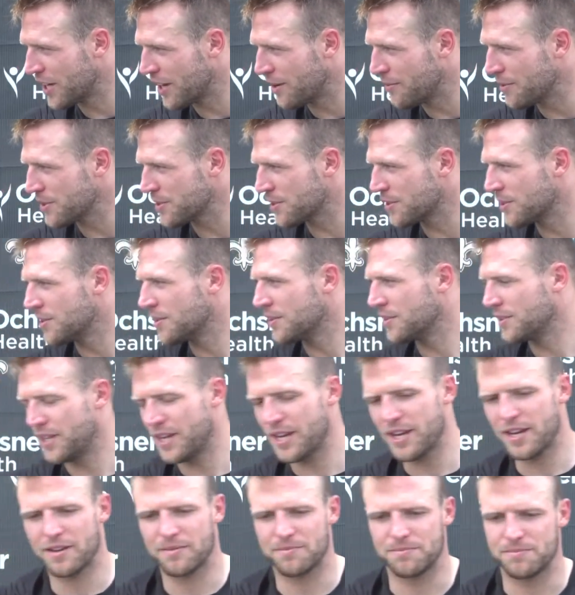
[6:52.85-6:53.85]
Jameis? yeah.
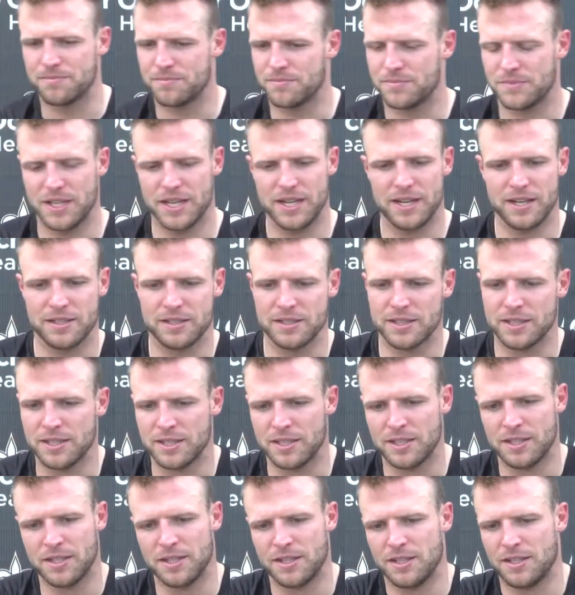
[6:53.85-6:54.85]
yeah. yeah.
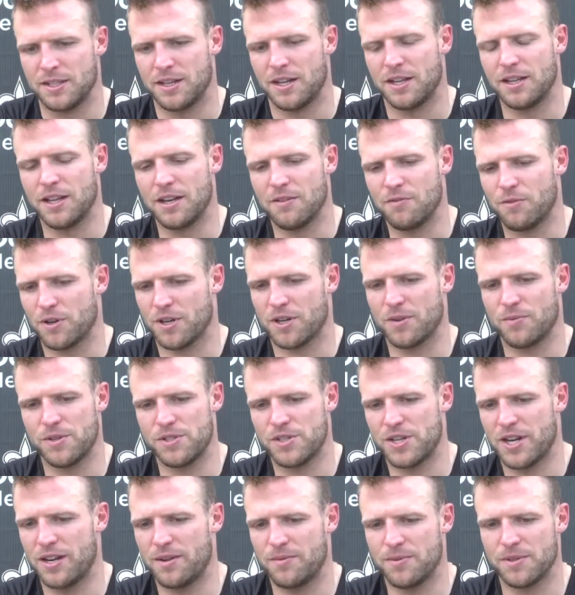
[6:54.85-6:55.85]
I love working
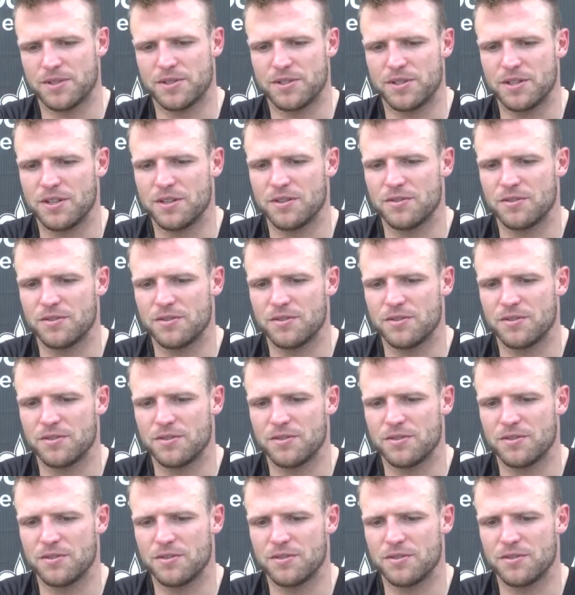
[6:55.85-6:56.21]
with Jameis.